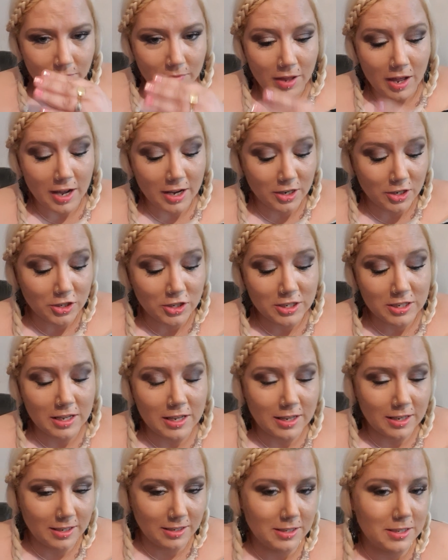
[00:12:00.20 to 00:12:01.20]
I could
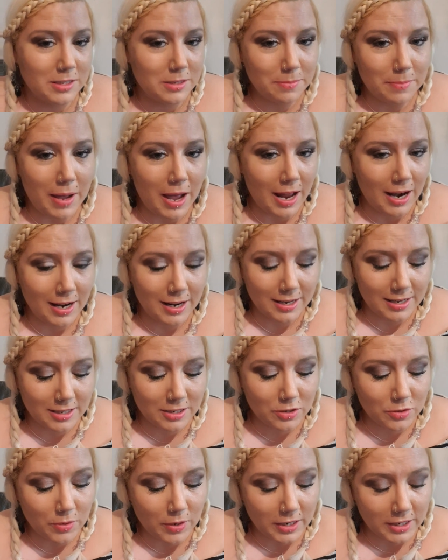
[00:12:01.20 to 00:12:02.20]
smell it, and
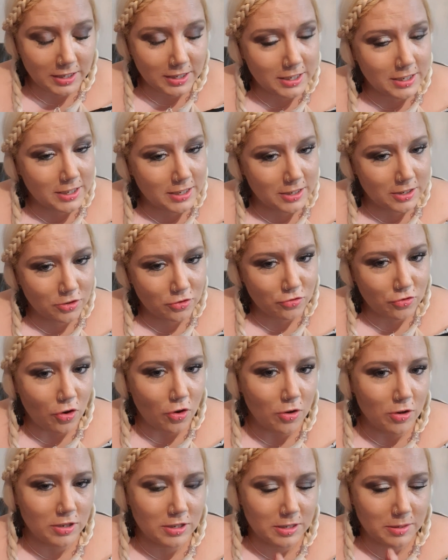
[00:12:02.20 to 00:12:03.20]
it's quite a
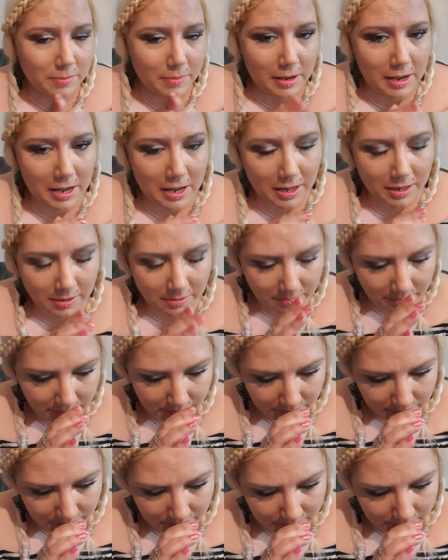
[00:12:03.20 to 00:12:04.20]
strong smell.
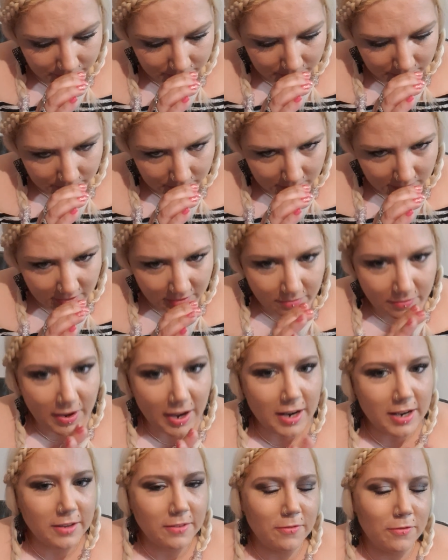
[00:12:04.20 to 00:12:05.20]
It's
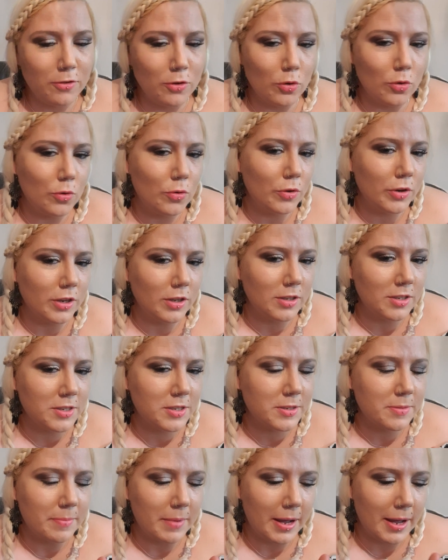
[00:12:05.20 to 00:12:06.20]
very floral
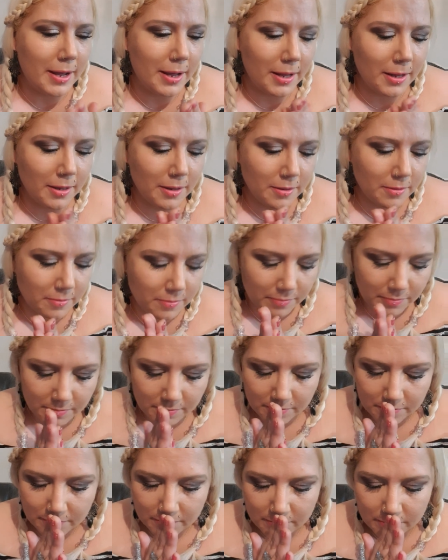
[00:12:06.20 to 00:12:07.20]
smell
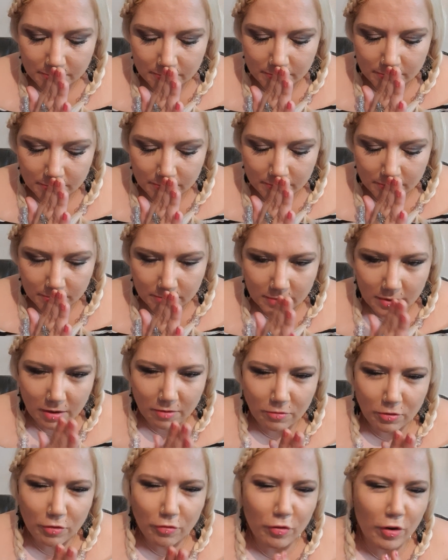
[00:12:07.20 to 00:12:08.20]
and
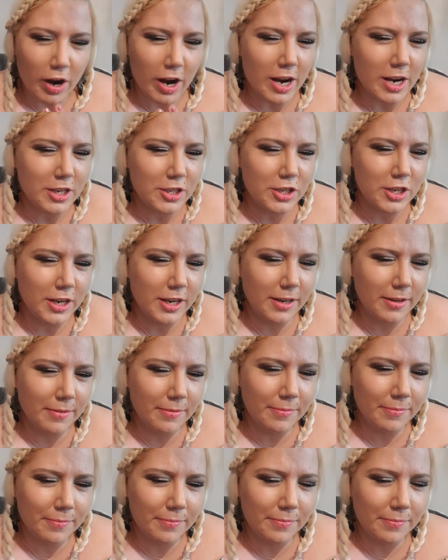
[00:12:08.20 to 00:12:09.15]
refreshing.